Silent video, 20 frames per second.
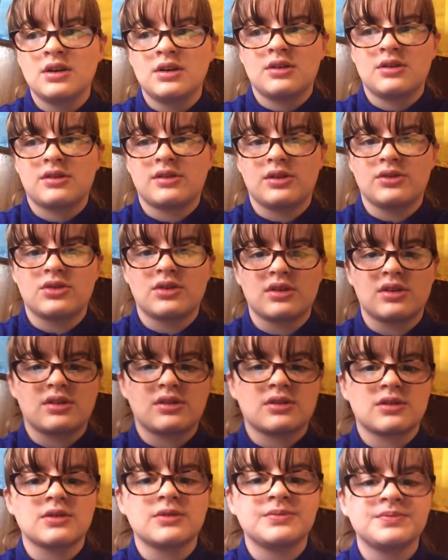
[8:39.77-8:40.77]
So
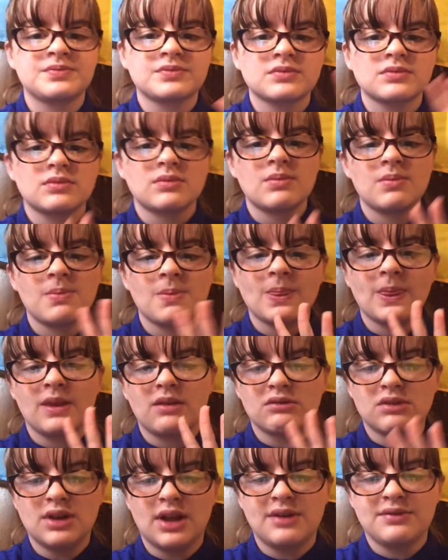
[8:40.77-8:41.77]
just
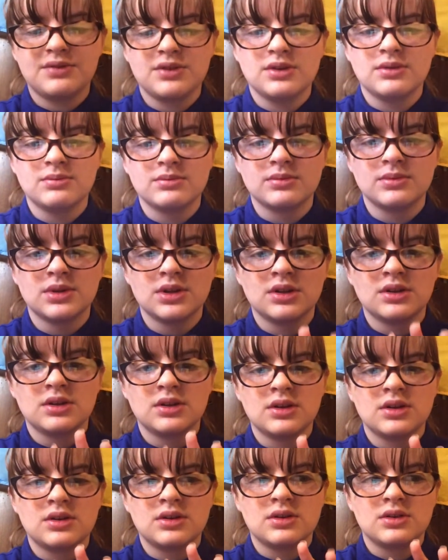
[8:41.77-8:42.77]
let them
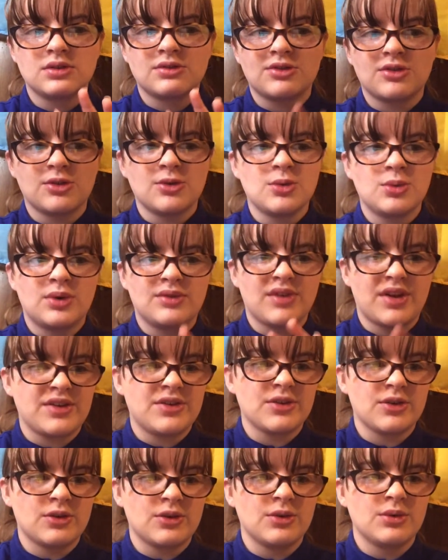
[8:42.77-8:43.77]
do what they
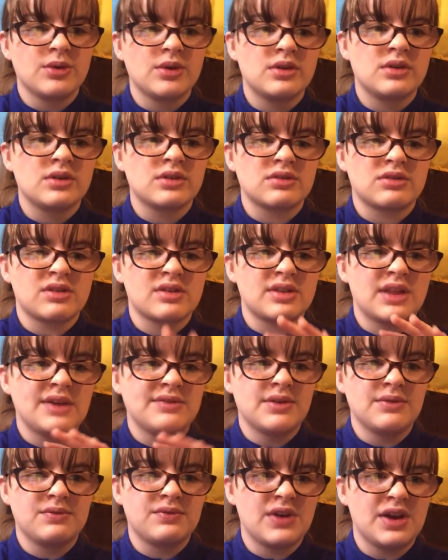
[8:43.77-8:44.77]
do and just let
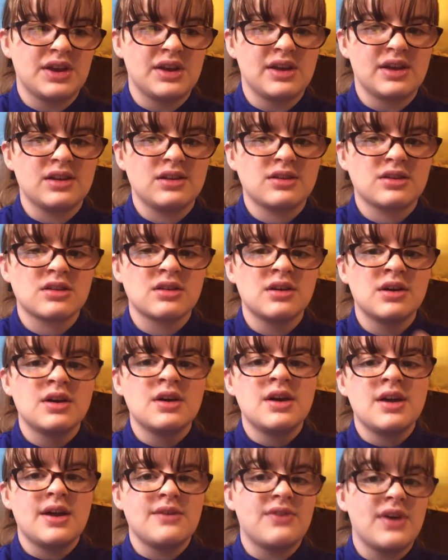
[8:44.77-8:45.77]
them finish.
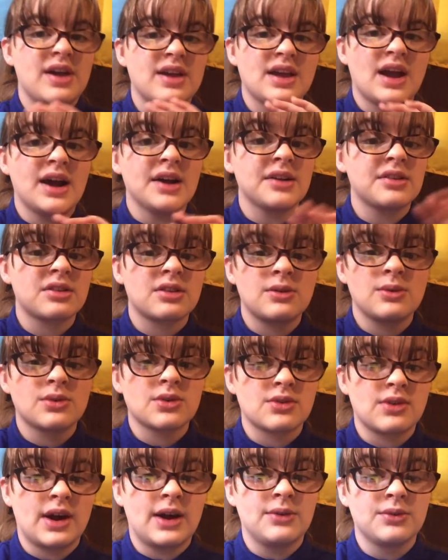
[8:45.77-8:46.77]
If they ask you to
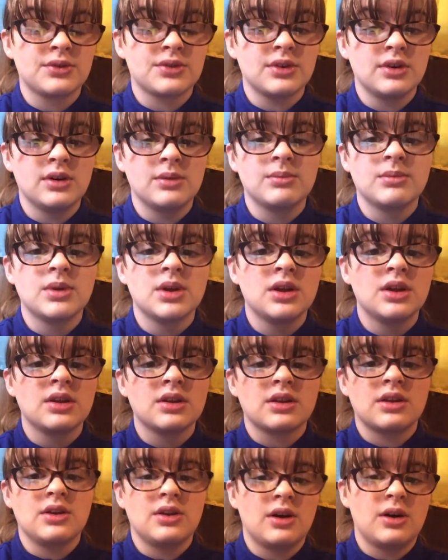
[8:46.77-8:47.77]
ground them,
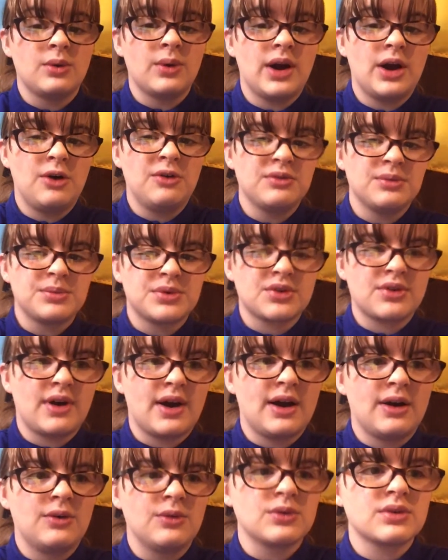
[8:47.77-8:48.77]
help them to
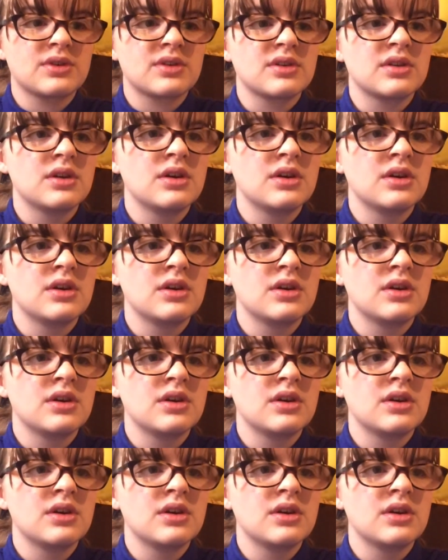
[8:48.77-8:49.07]
ground.